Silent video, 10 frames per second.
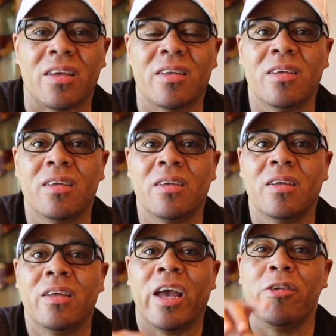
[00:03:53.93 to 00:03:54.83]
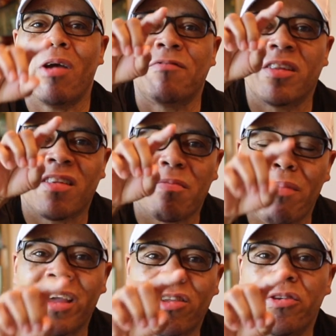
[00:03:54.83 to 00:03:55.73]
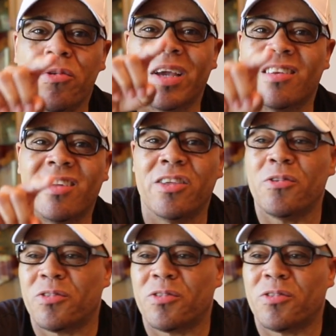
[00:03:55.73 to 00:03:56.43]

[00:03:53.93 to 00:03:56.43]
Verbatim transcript: And you have to just make sure you continue